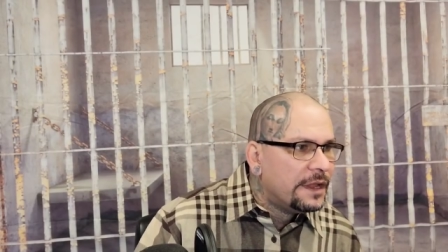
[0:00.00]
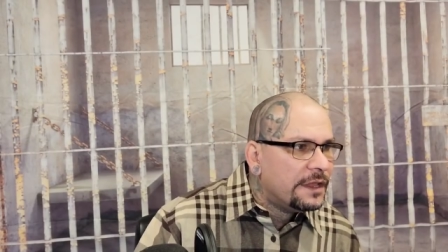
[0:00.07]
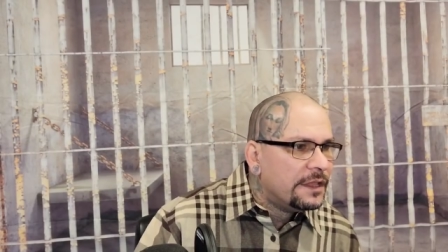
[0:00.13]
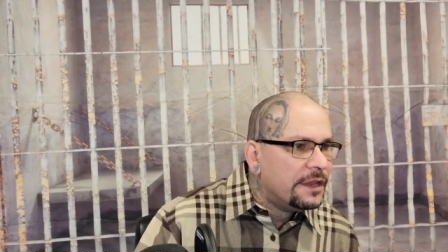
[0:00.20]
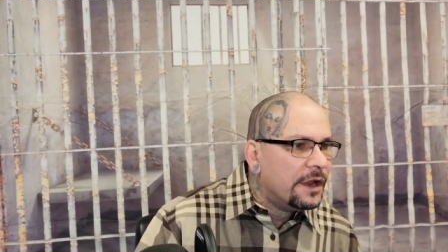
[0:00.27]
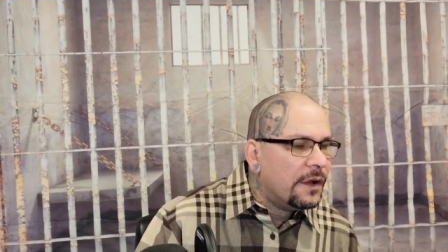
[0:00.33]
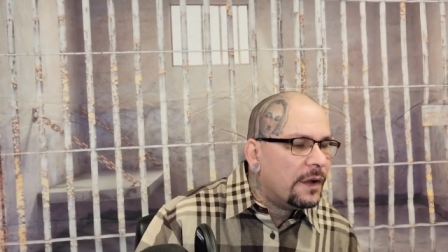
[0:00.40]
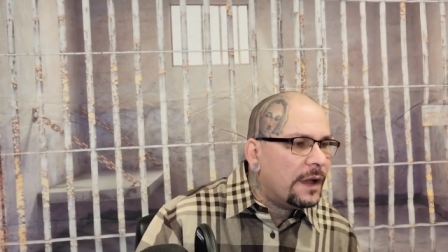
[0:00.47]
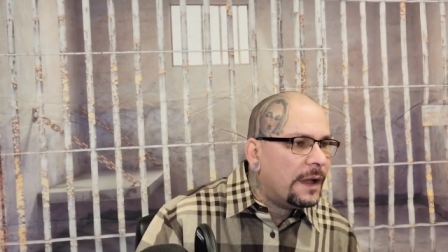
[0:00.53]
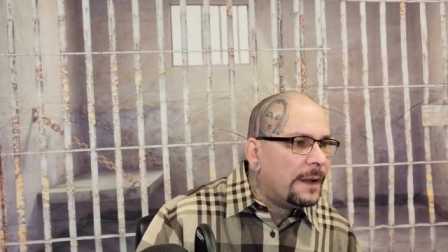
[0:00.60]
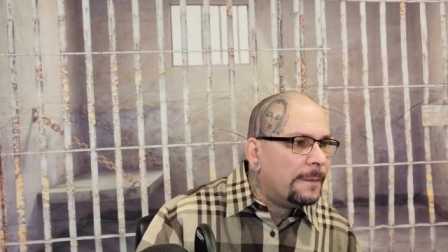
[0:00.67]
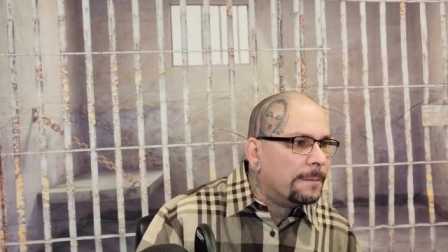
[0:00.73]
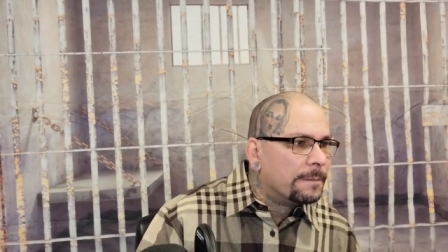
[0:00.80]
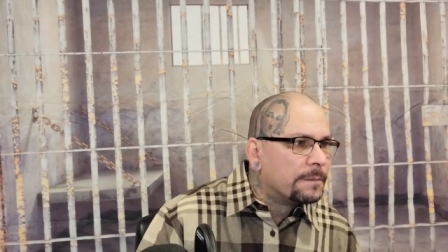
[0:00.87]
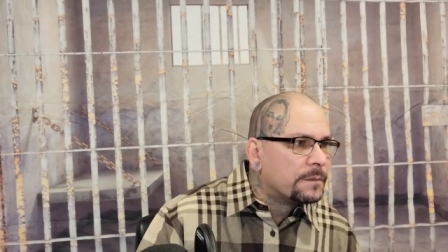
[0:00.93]
You know,
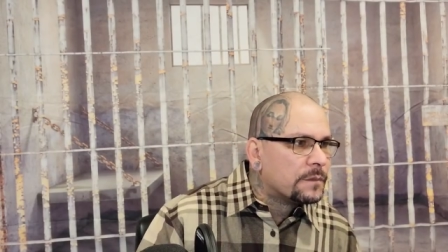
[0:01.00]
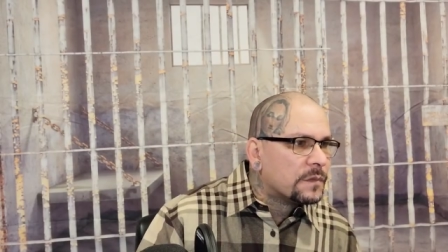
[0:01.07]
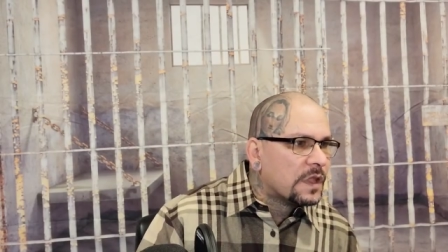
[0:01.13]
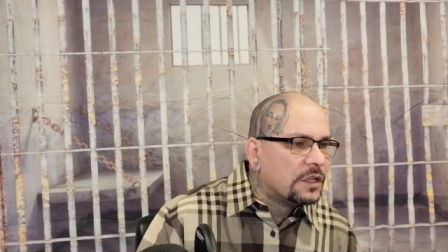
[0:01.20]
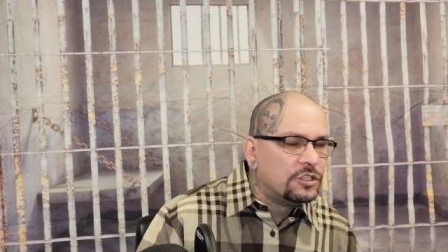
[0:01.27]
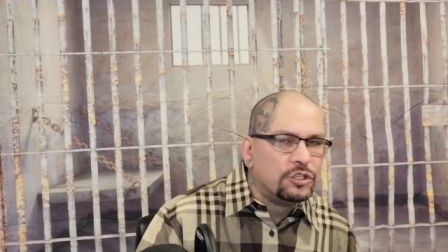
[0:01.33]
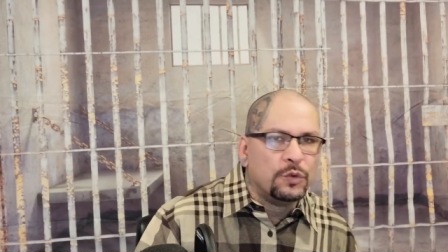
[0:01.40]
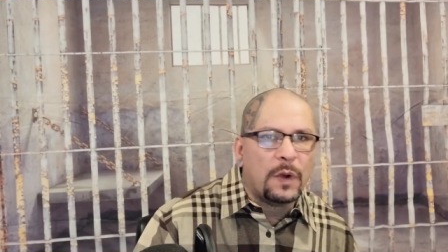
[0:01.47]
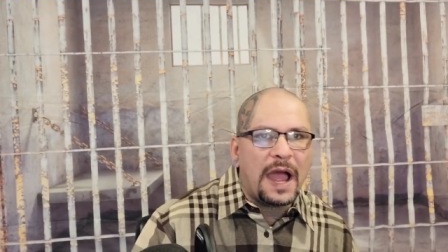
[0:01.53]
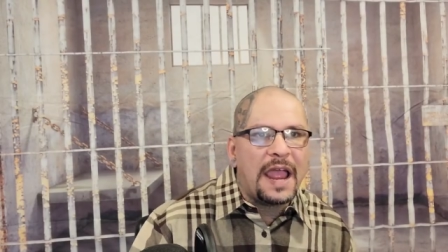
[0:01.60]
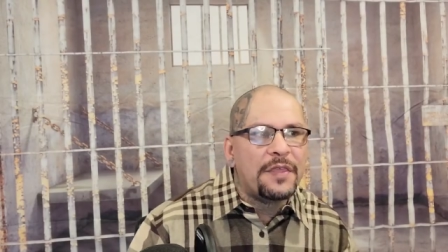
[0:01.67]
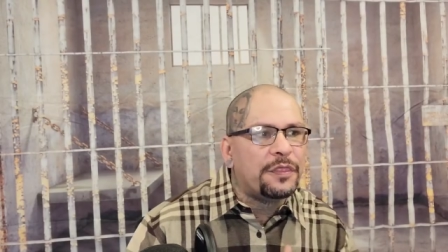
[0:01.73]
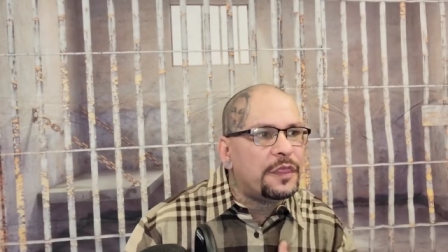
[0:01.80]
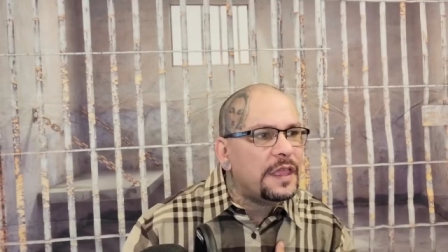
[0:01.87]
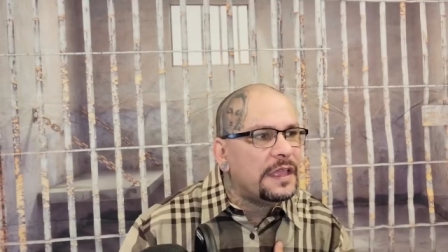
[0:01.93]
um, do
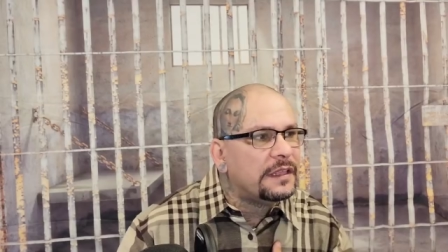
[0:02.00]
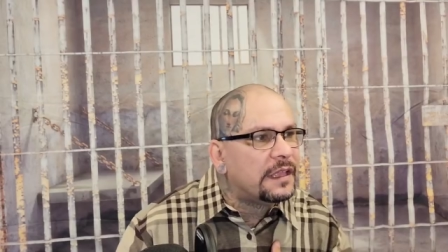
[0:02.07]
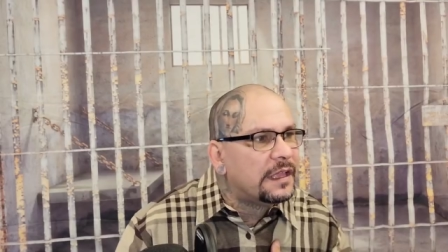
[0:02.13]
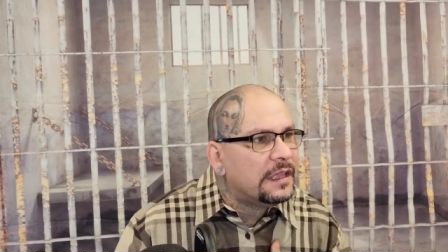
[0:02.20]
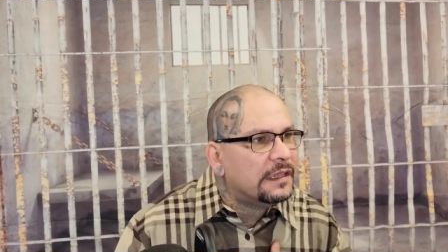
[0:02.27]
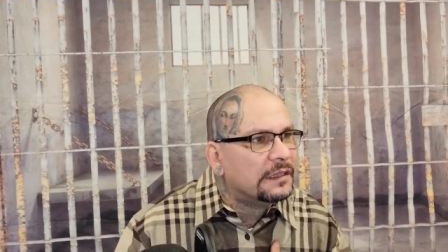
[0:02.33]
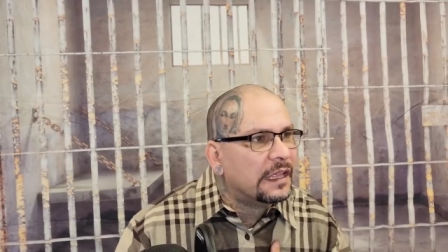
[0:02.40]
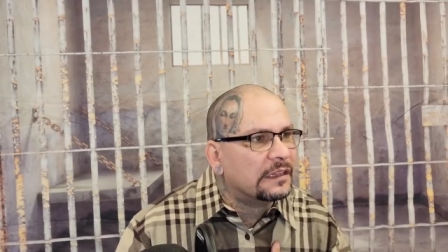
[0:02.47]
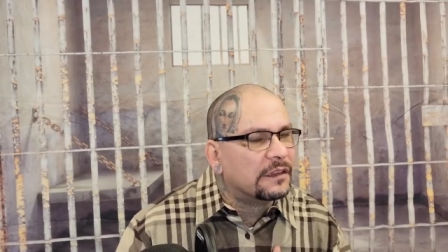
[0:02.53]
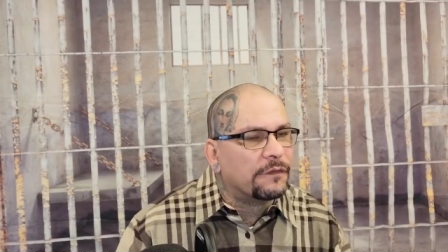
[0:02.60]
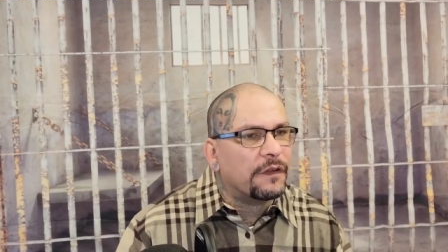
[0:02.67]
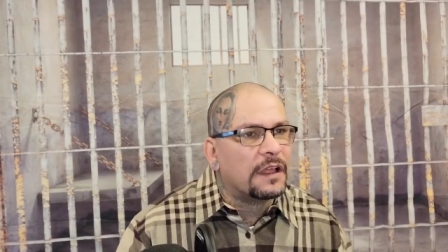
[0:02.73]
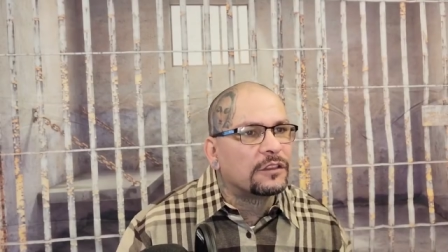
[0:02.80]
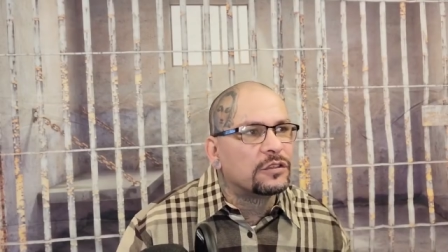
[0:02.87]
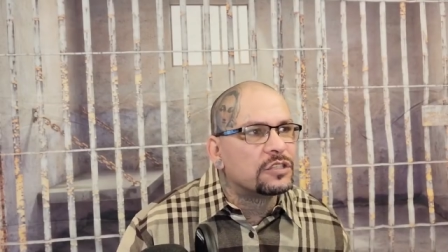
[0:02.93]
I think that the
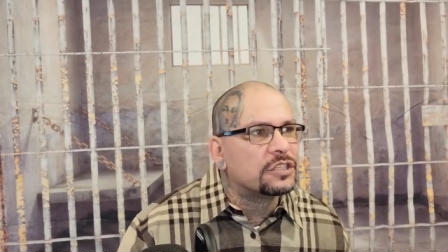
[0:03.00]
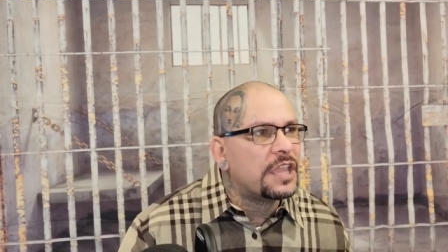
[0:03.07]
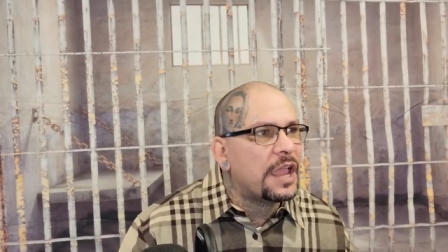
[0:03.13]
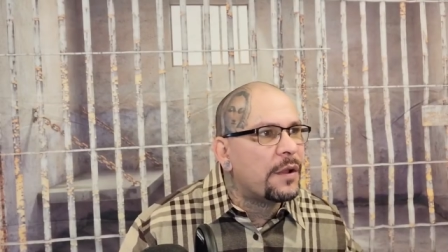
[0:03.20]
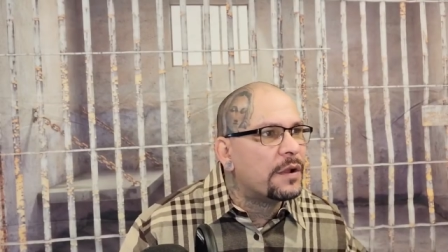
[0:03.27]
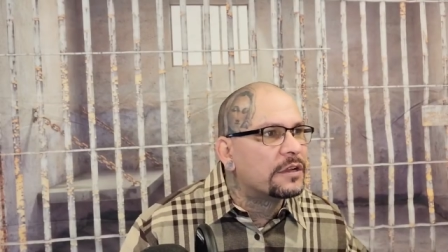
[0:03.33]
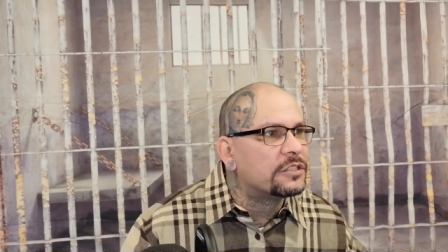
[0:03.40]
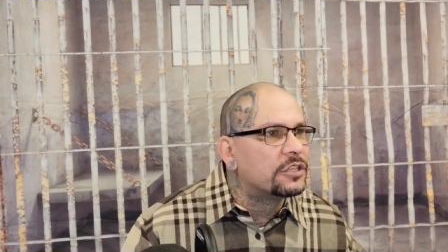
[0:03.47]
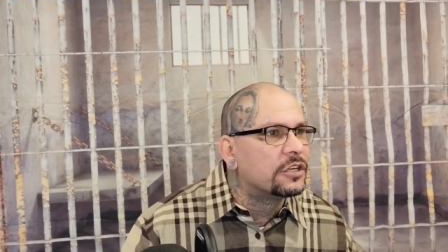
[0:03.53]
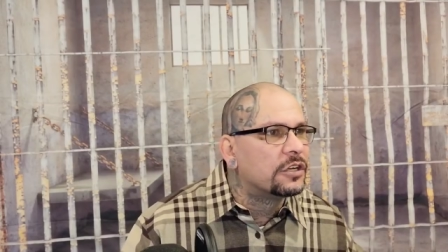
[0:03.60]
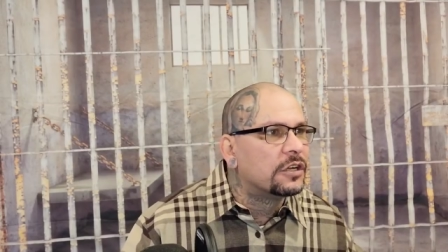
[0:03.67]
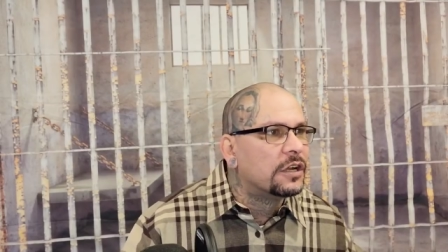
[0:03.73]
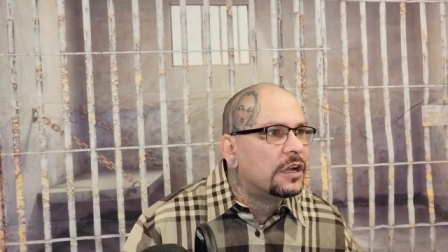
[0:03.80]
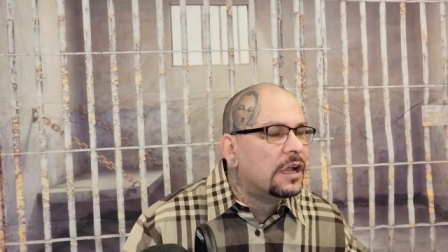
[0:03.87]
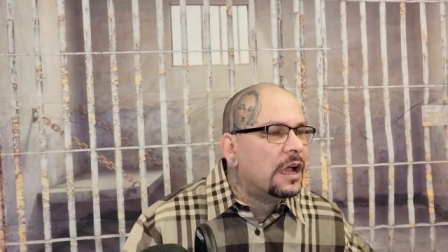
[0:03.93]
Vato's
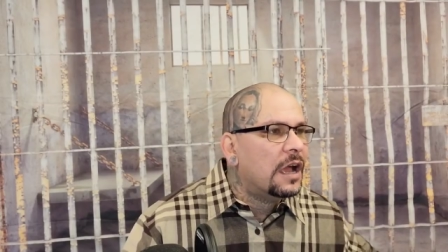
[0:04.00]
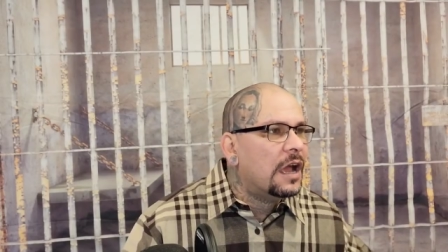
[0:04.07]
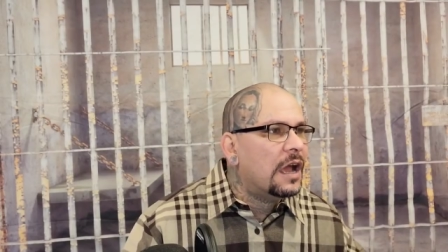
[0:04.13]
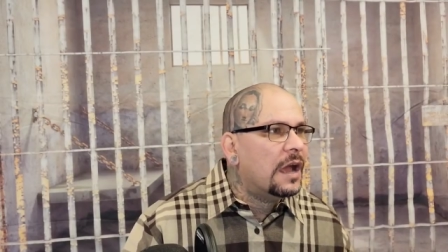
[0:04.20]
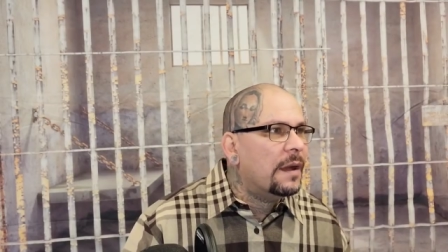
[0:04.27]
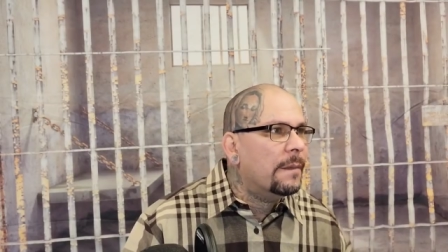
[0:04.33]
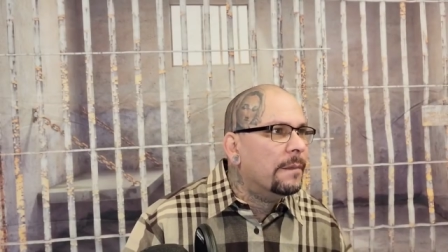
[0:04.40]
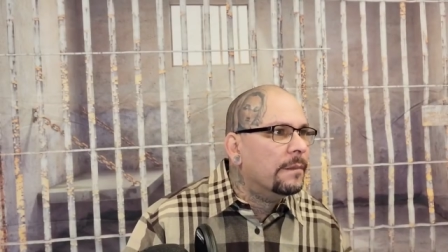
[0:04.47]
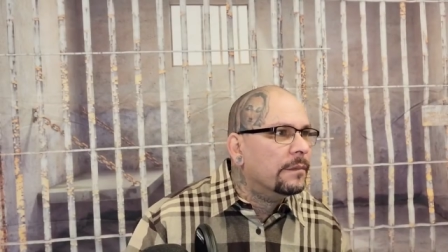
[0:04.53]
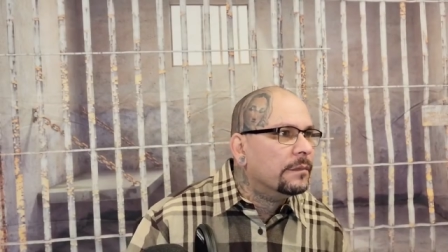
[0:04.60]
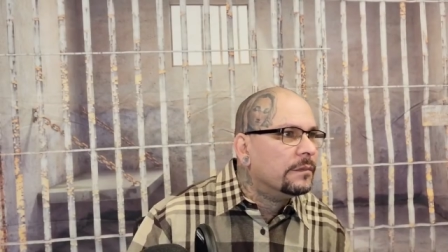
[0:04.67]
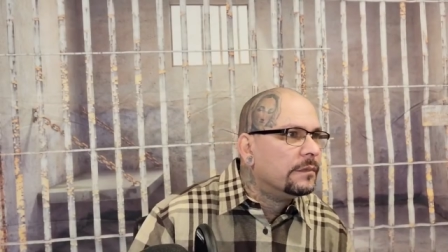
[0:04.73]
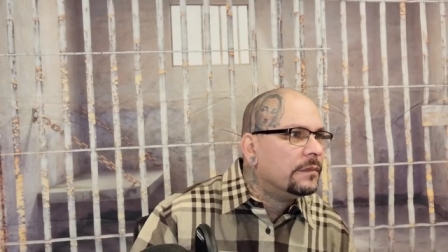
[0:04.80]
character, um,